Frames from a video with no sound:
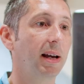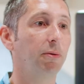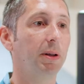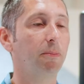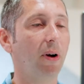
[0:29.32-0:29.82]

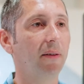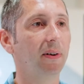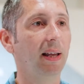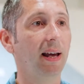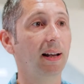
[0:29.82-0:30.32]
and with
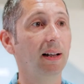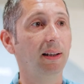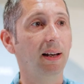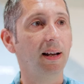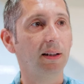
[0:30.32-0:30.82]
private and
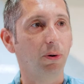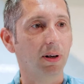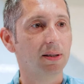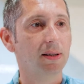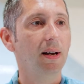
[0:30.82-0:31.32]
LTE
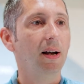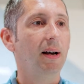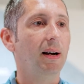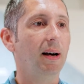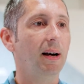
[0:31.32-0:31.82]
networks.
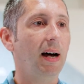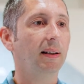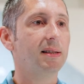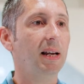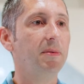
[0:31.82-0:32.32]
At
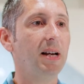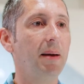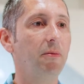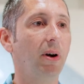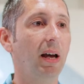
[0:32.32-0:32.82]
the same
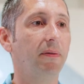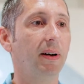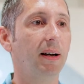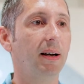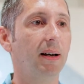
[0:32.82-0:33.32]
time, we have
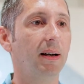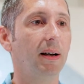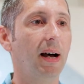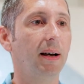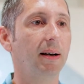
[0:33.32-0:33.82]

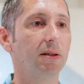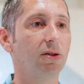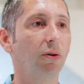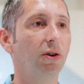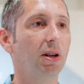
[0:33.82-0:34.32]
a
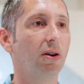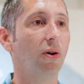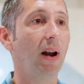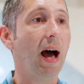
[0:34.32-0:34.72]
solution called